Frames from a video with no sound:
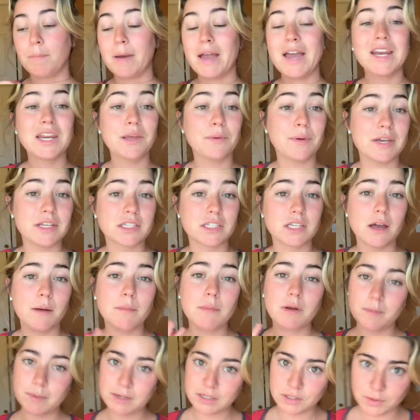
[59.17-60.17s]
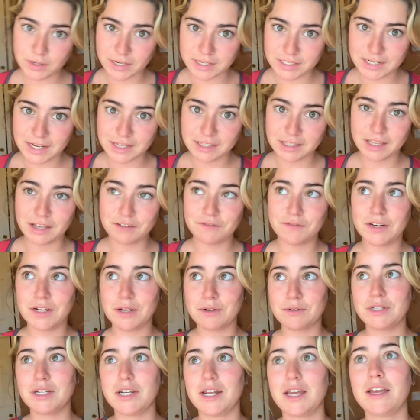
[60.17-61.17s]
But anyways, I'm gonna be doing a day in the life
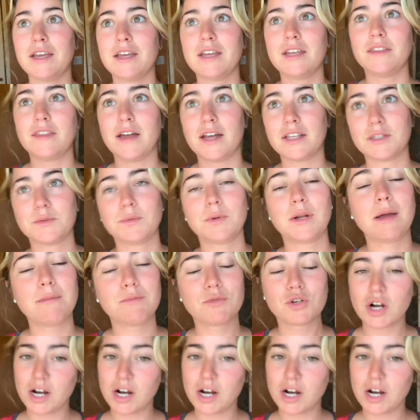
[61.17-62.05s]
video today. That's what I'm